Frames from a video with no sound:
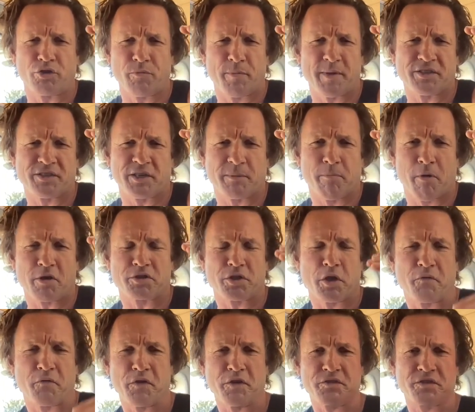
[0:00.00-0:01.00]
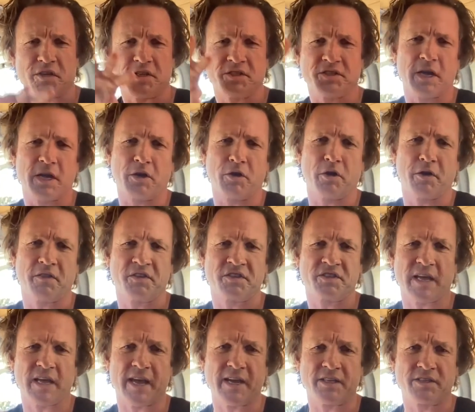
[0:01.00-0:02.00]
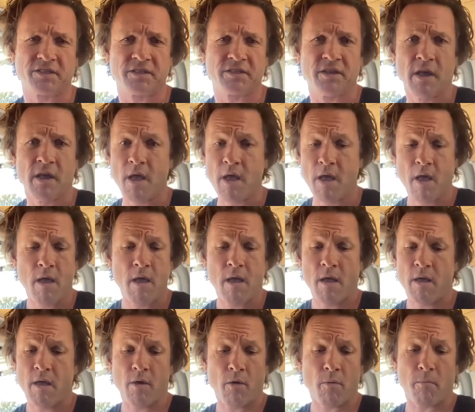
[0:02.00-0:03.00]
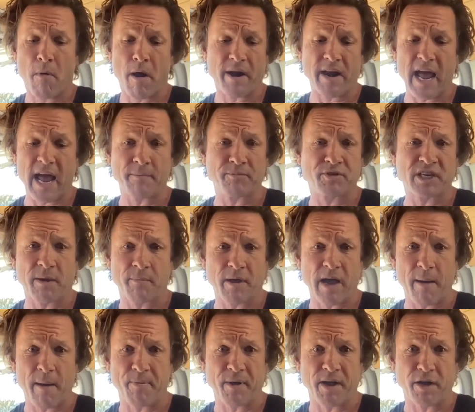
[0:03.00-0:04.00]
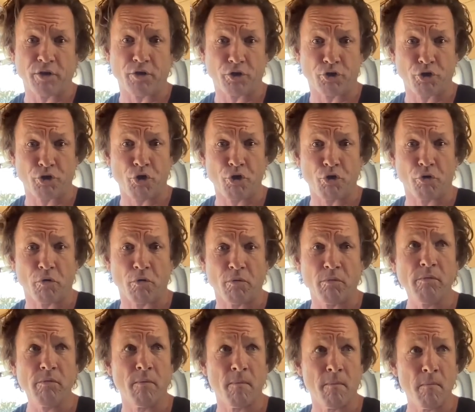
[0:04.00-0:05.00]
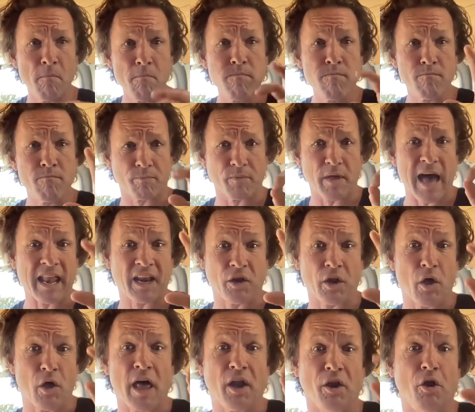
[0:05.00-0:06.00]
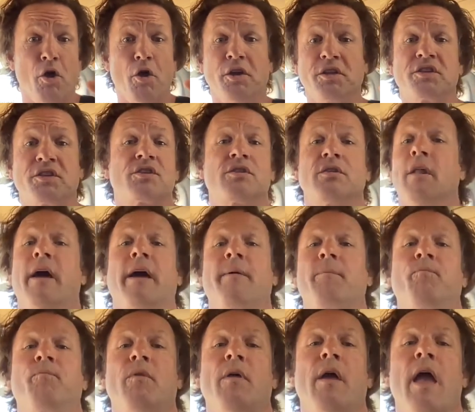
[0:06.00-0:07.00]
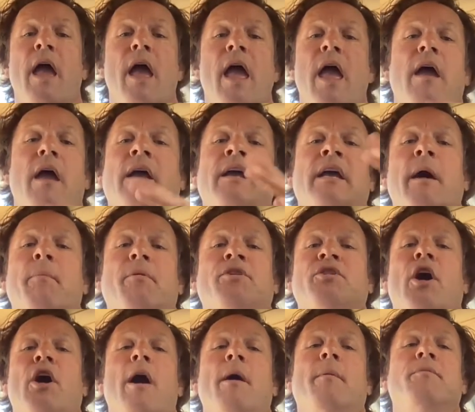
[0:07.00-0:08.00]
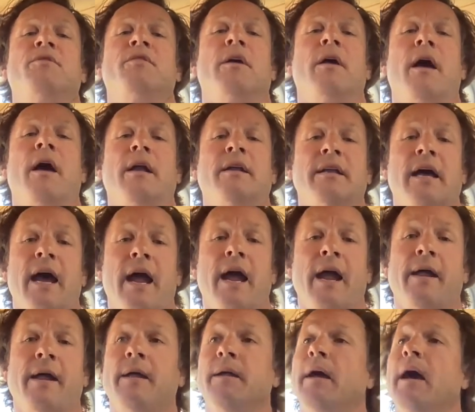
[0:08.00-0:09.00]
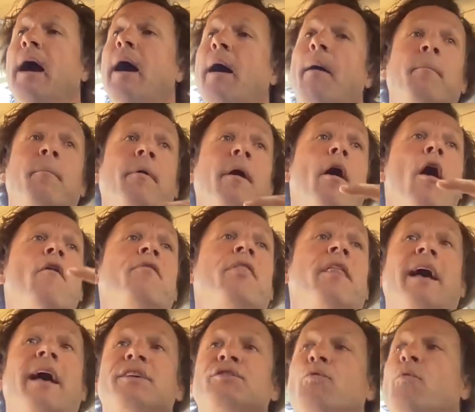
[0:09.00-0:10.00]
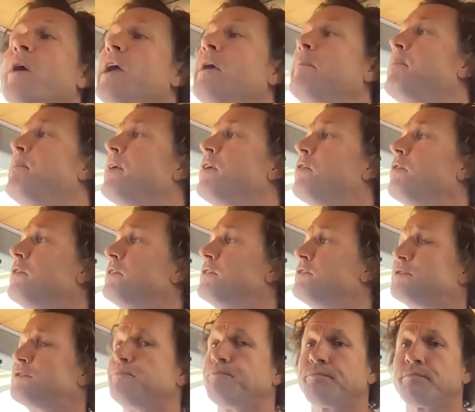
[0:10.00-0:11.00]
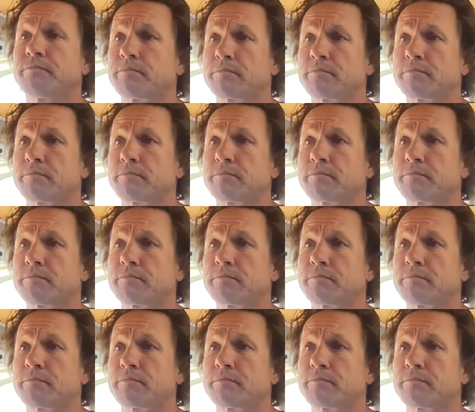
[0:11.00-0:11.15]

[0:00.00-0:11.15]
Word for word: domestic box office, it's now gone to the States. My name's coming up in Google alerts like a couple of times a day um, over the last week because,